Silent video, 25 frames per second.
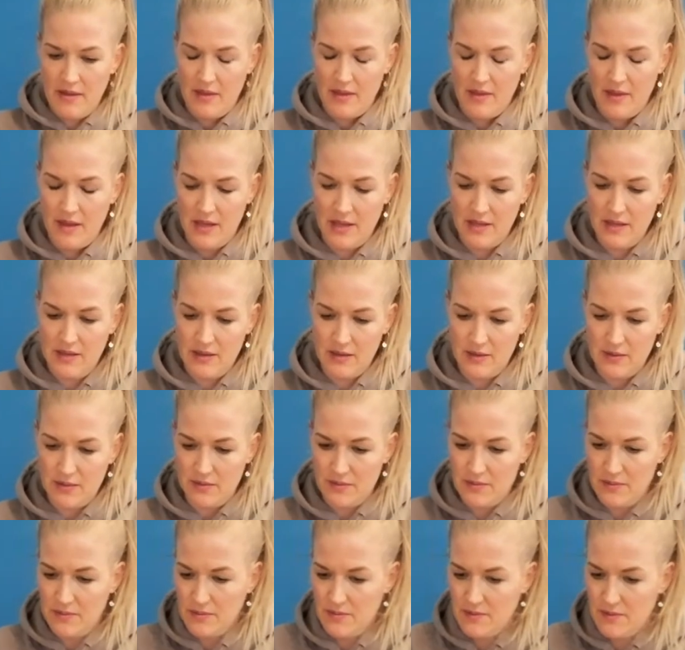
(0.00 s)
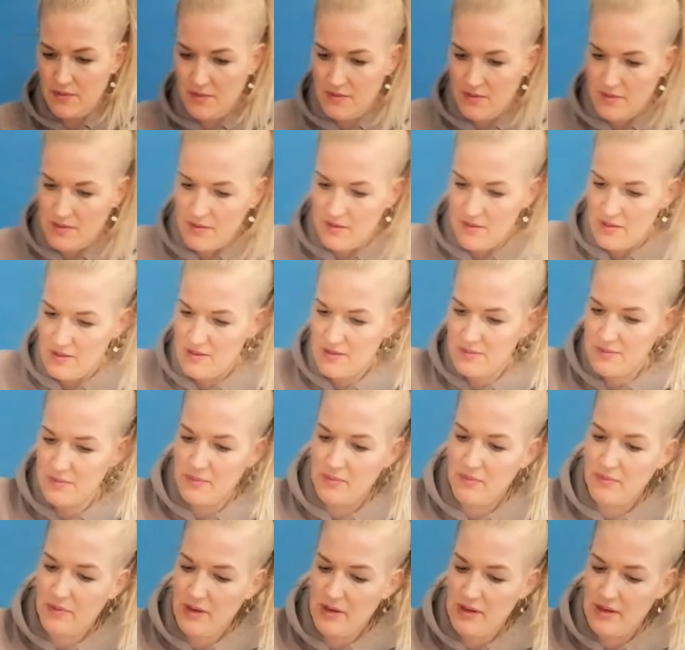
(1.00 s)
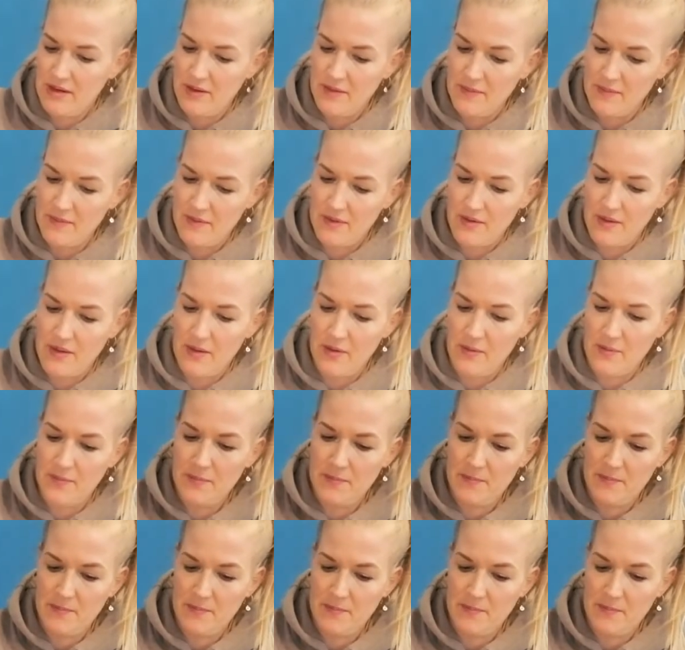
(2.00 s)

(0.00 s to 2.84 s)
Thank you. This one right, yeah, no.